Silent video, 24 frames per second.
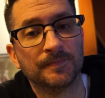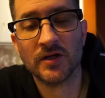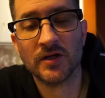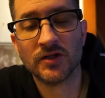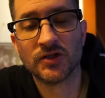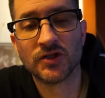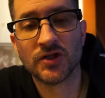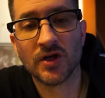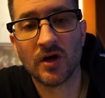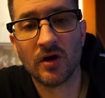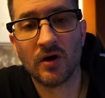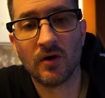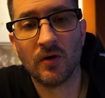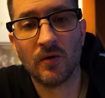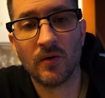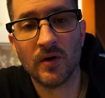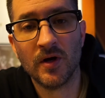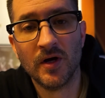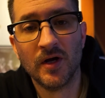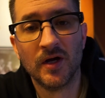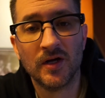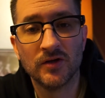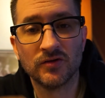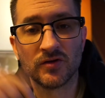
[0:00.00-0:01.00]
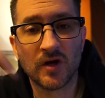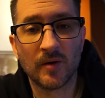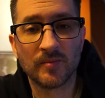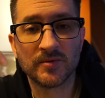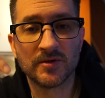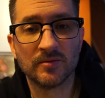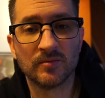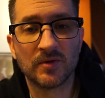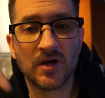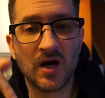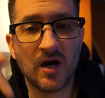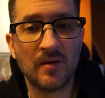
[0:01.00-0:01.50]
So, drop
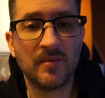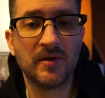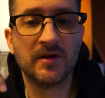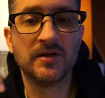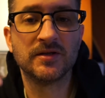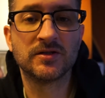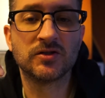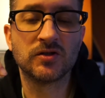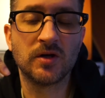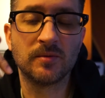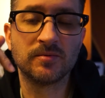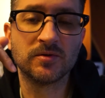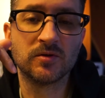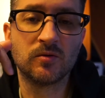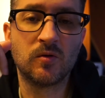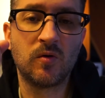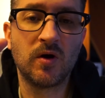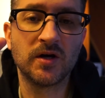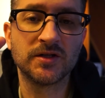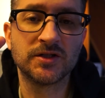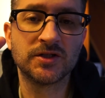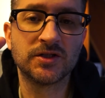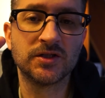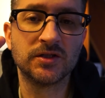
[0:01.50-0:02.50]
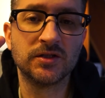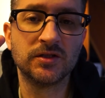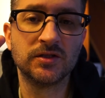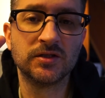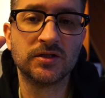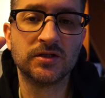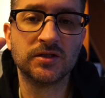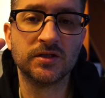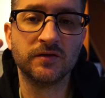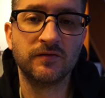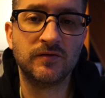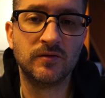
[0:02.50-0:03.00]
some comments, drop some
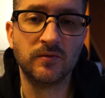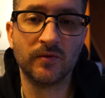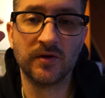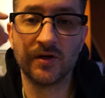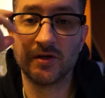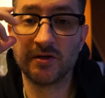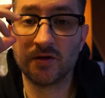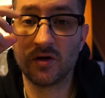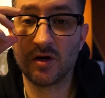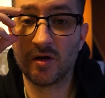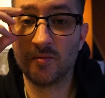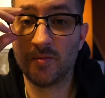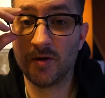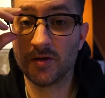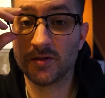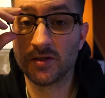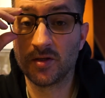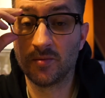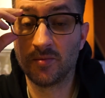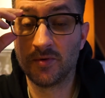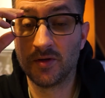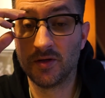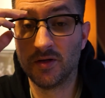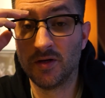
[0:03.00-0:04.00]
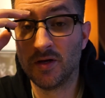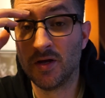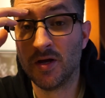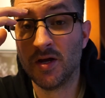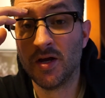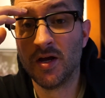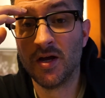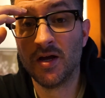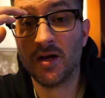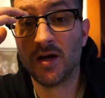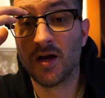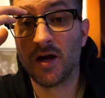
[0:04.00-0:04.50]
questions if you want to talk about something
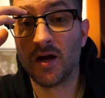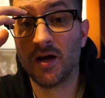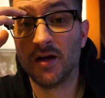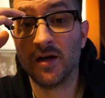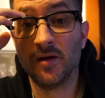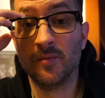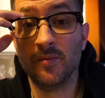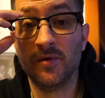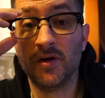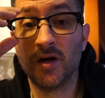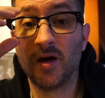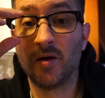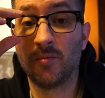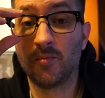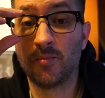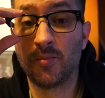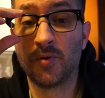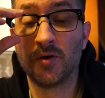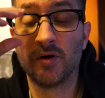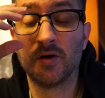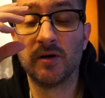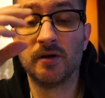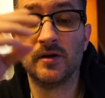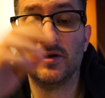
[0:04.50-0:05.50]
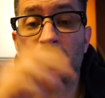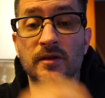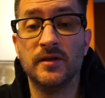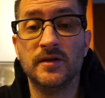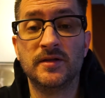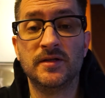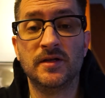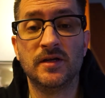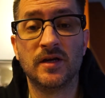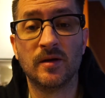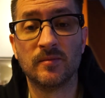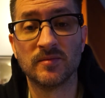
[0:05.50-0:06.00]
uh, hit me up, put it in
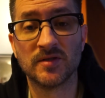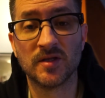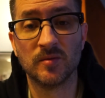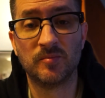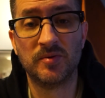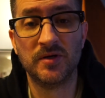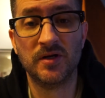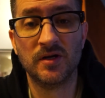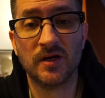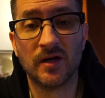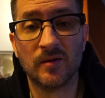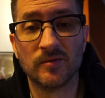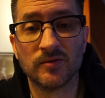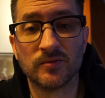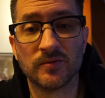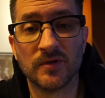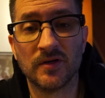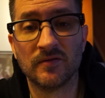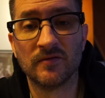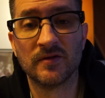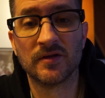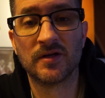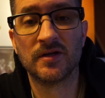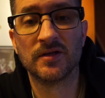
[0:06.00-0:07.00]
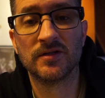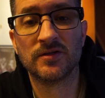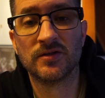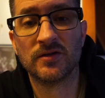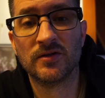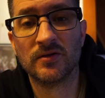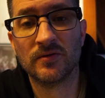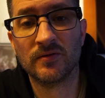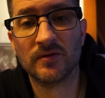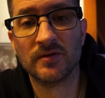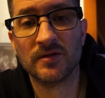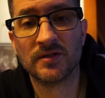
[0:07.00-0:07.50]
the DMs, the PMs, whatever the kids are
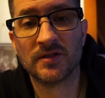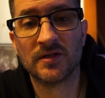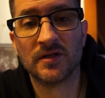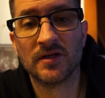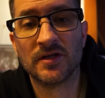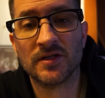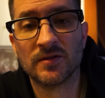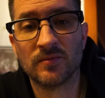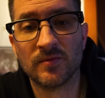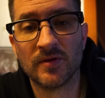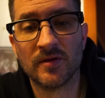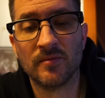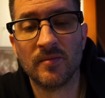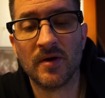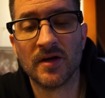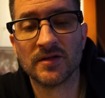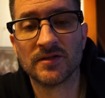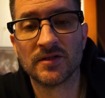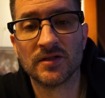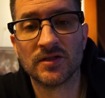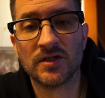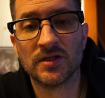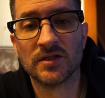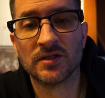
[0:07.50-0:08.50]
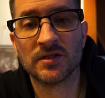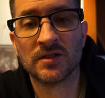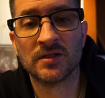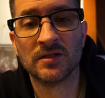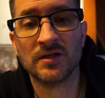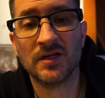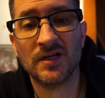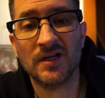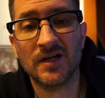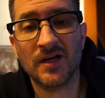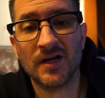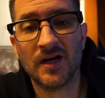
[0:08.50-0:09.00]
doing these days with the
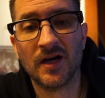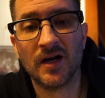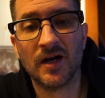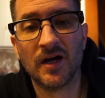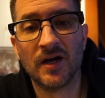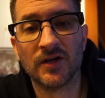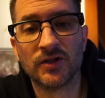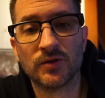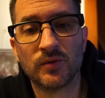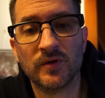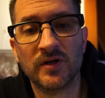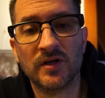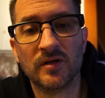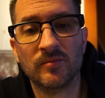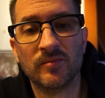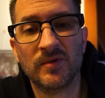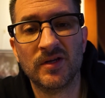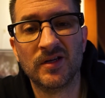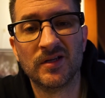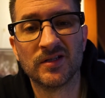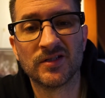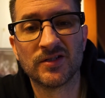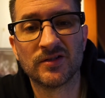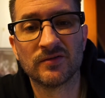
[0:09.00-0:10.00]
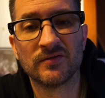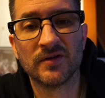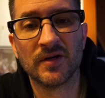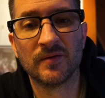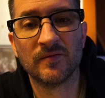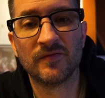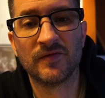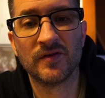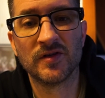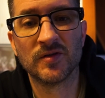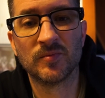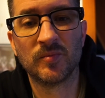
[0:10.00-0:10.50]
messages. Uh, tweet at me,
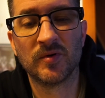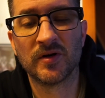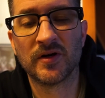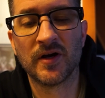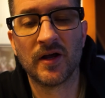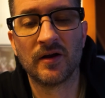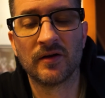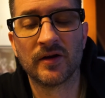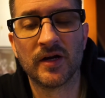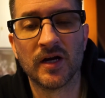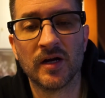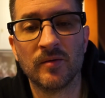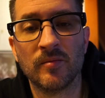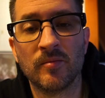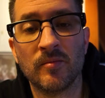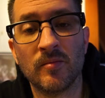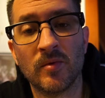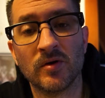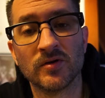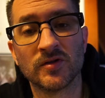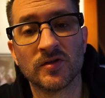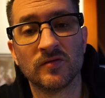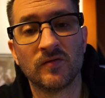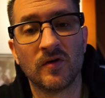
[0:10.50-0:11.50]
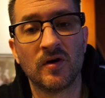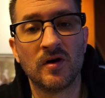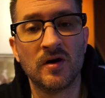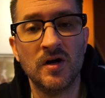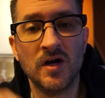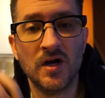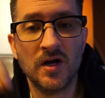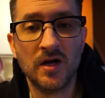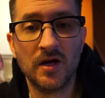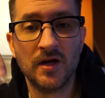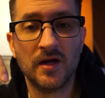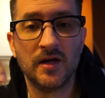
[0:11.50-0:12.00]
Instagram, Facebook, I don't care. Most of all,
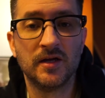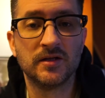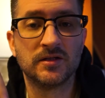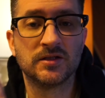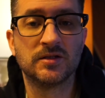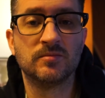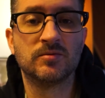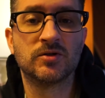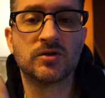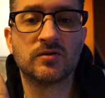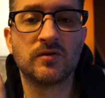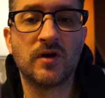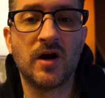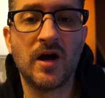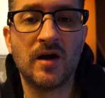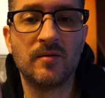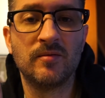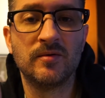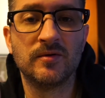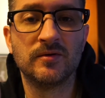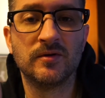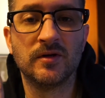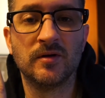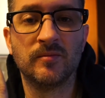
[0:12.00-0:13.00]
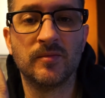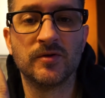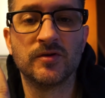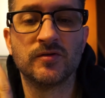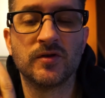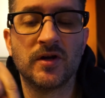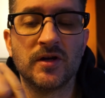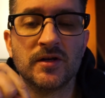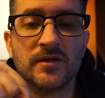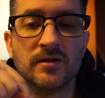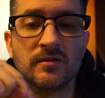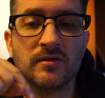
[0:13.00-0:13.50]
hit subscribe. I'm gonna
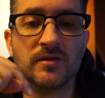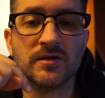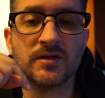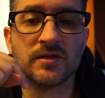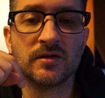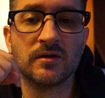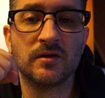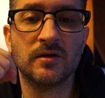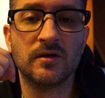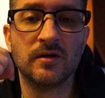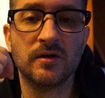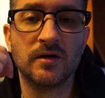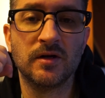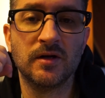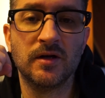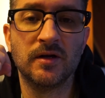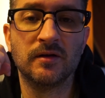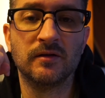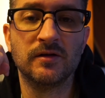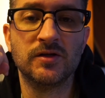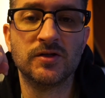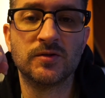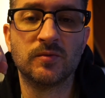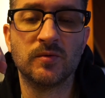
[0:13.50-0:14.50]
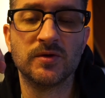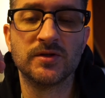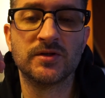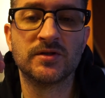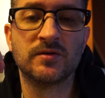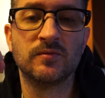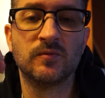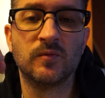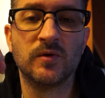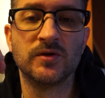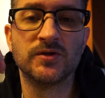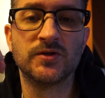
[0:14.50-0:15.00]
try to do this uh, at least
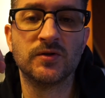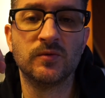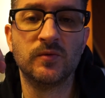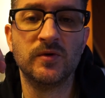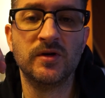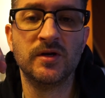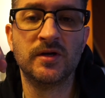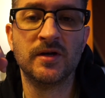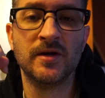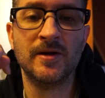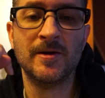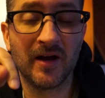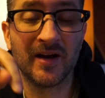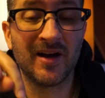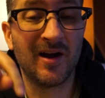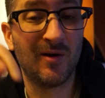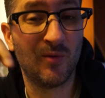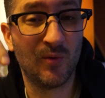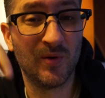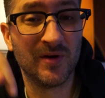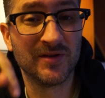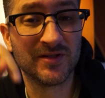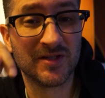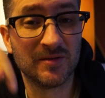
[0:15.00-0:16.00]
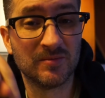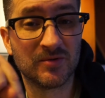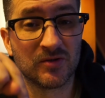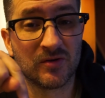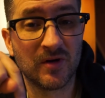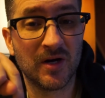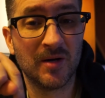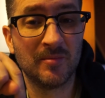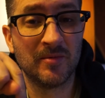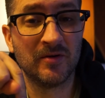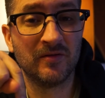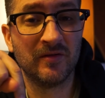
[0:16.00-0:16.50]
once once a week. I got one
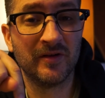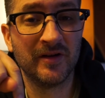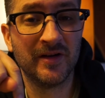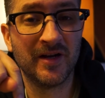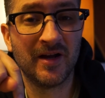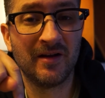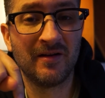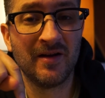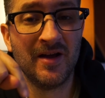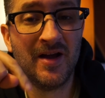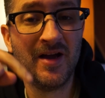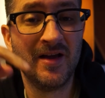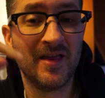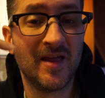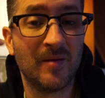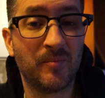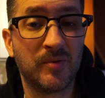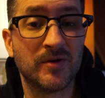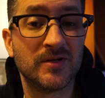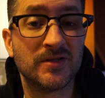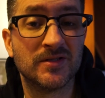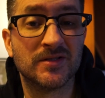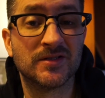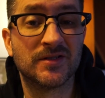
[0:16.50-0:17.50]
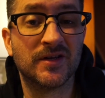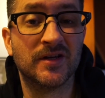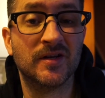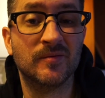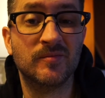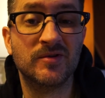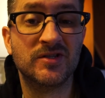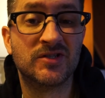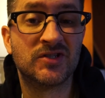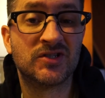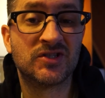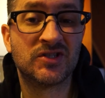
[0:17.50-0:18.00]
subscriber right now. That person's gonna
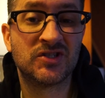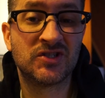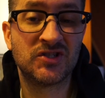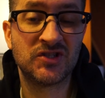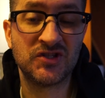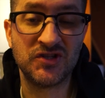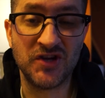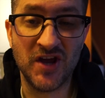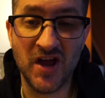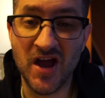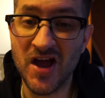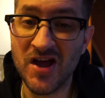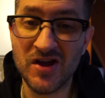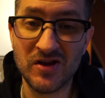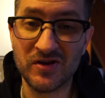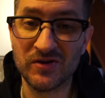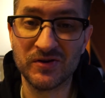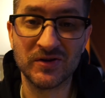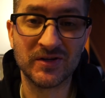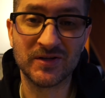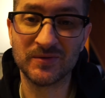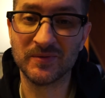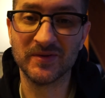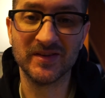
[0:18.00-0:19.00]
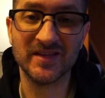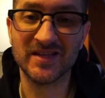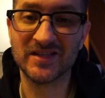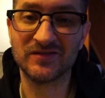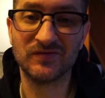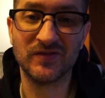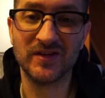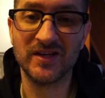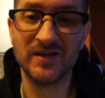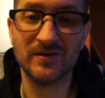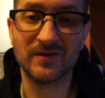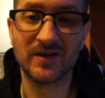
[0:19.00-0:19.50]
be stoked when this
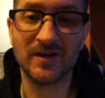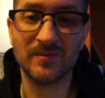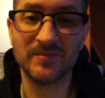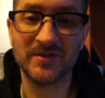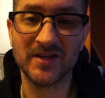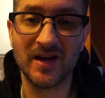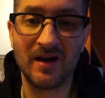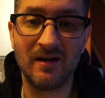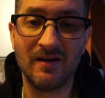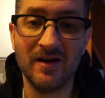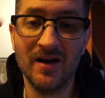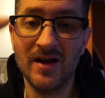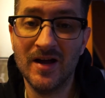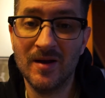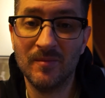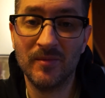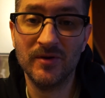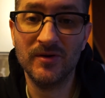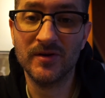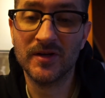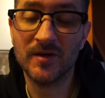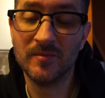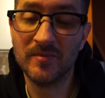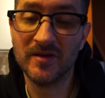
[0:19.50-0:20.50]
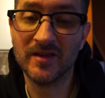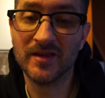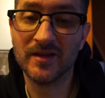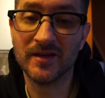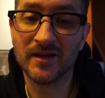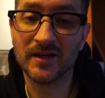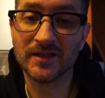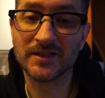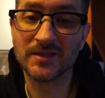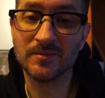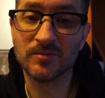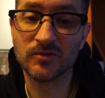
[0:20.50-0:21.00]
video comes out. But you could be the
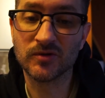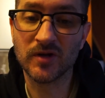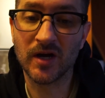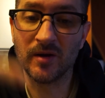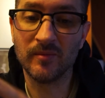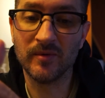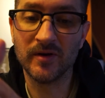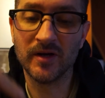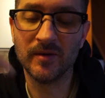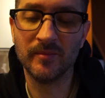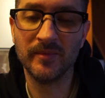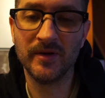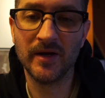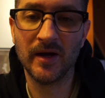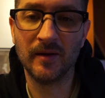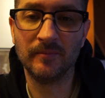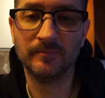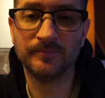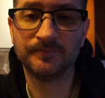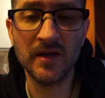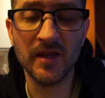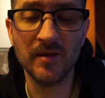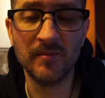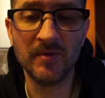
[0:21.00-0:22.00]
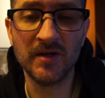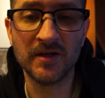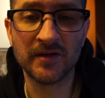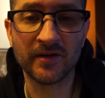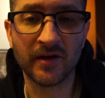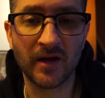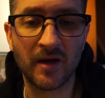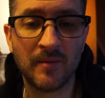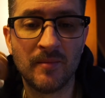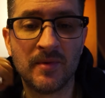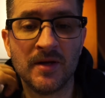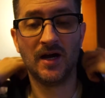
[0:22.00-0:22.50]
next subscriber. Hit me up. In the
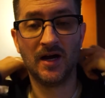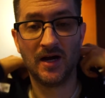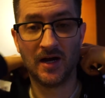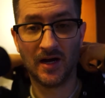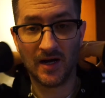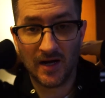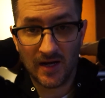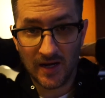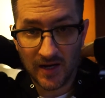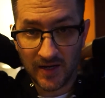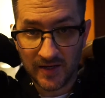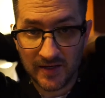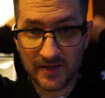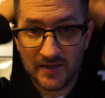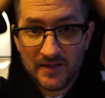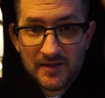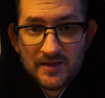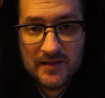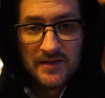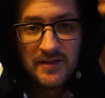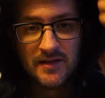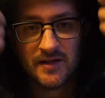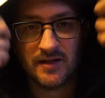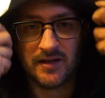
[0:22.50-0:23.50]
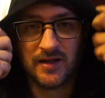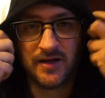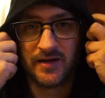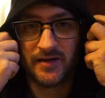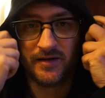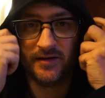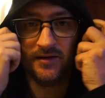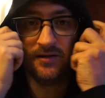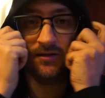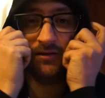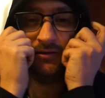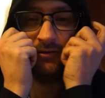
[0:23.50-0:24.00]
meantime, uh, I need to get the hell out
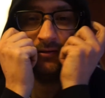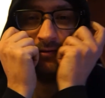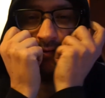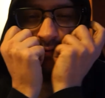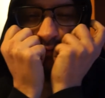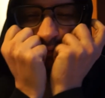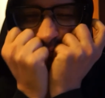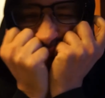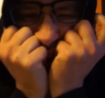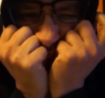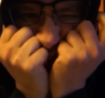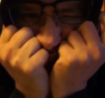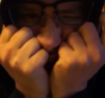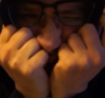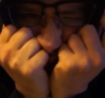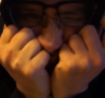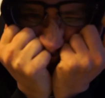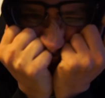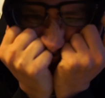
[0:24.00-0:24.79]
of here.